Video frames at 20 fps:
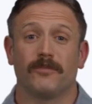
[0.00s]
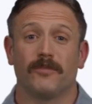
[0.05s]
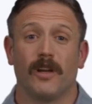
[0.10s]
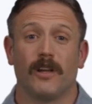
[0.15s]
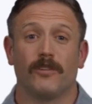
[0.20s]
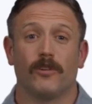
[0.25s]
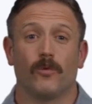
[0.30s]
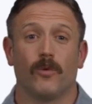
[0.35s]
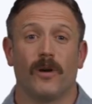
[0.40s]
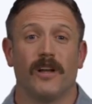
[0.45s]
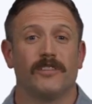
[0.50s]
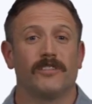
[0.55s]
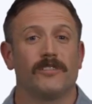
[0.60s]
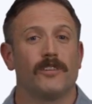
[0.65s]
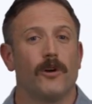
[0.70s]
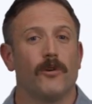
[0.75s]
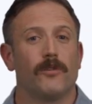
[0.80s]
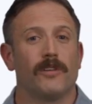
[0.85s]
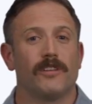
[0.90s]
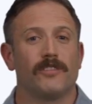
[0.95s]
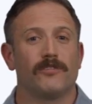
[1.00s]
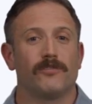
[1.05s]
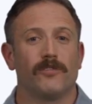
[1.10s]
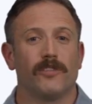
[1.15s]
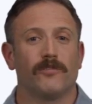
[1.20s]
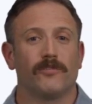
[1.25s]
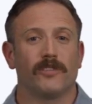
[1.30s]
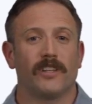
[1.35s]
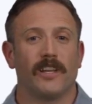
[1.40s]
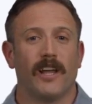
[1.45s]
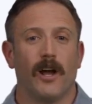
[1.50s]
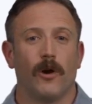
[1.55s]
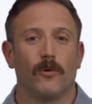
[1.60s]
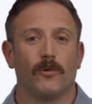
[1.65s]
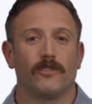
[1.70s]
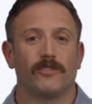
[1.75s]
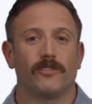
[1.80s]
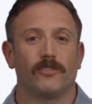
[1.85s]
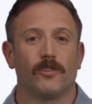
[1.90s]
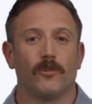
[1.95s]
otherwise known as 50
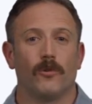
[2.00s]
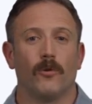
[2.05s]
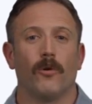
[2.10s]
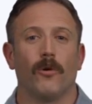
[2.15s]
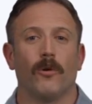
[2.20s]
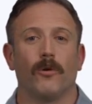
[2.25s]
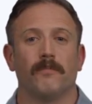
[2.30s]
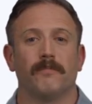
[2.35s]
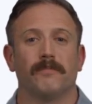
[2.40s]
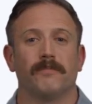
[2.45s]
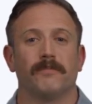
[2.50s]
hours dual.